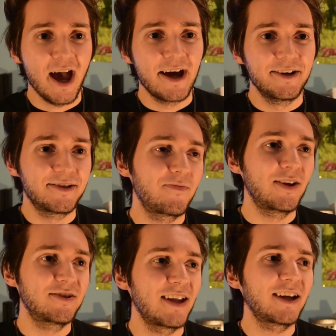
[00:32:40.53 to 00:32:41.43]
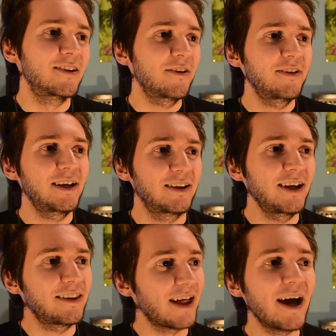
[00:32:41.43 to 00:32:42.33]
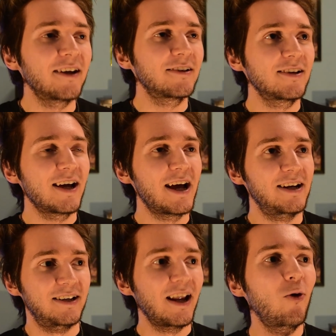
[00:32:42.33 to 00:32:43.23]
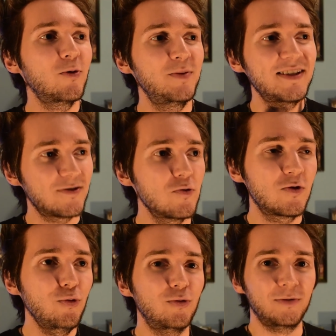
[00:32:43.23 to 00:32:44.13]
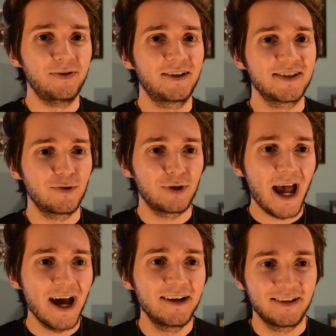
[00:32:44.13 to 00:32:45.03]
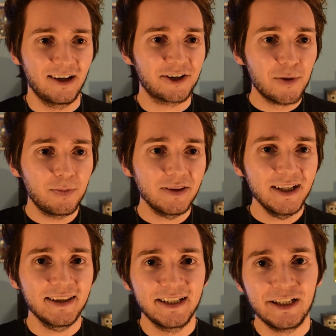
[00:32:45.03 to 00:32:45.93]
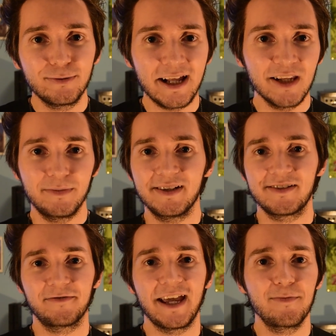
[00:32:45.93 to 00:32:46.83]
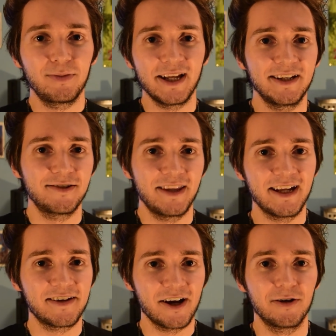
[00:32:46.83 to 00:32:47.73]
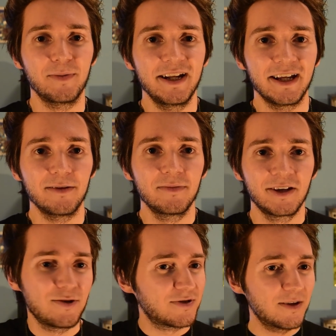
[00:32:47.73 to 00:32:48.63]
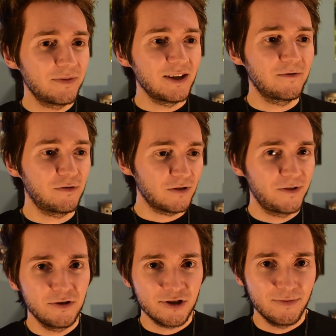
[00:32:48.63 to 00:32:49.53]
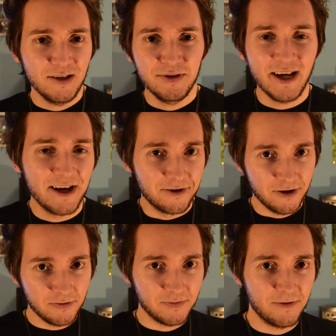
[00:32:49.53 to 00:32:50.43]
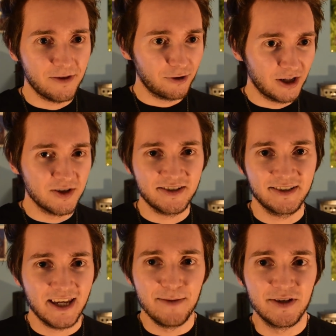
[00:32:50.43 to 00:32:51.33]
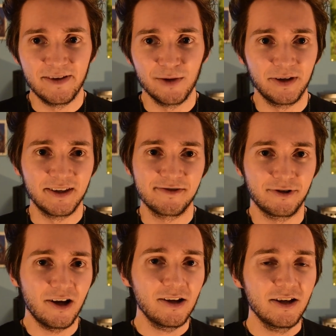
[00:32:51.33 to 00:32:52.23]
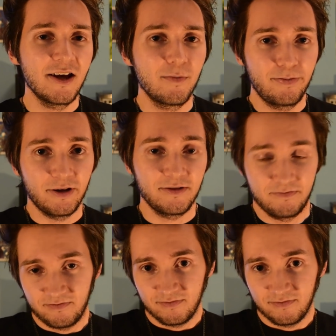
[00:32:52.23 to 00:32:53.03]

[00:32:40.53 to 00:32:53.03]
And there's, like, nothing like that, and that would be so cool, because it would add a completely new element of gameplay to the entire minigame. So something for the future, maybe. I don't know if they're gonna keep developing this or not, but